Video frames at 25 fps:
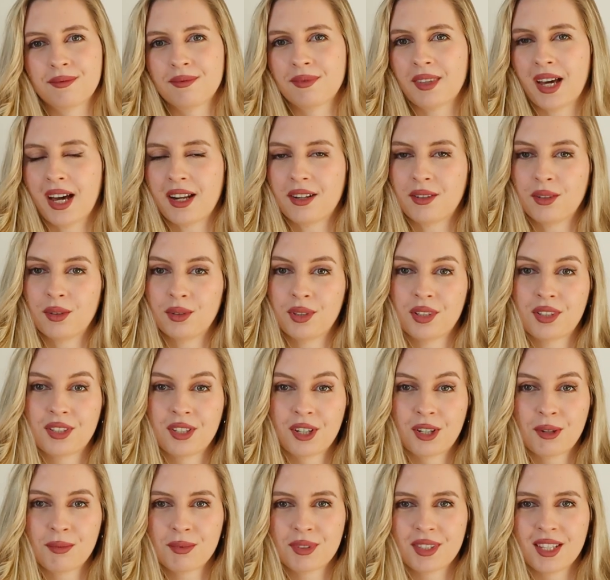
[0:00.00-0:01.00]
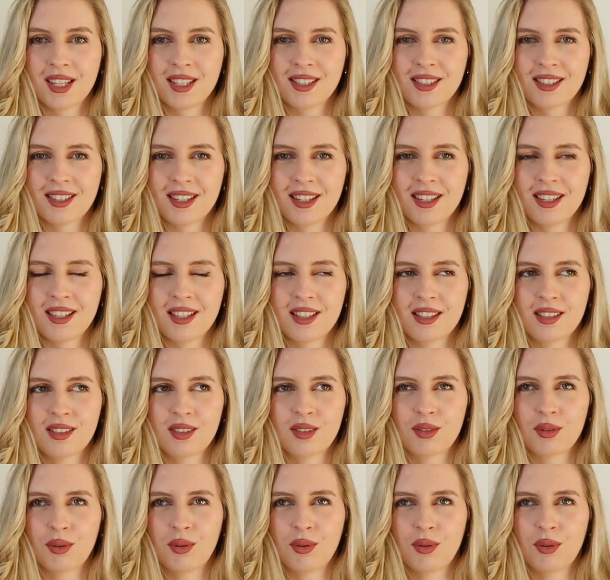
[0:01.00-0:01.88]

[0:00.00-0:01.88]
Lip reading: I don't know, the circumstances,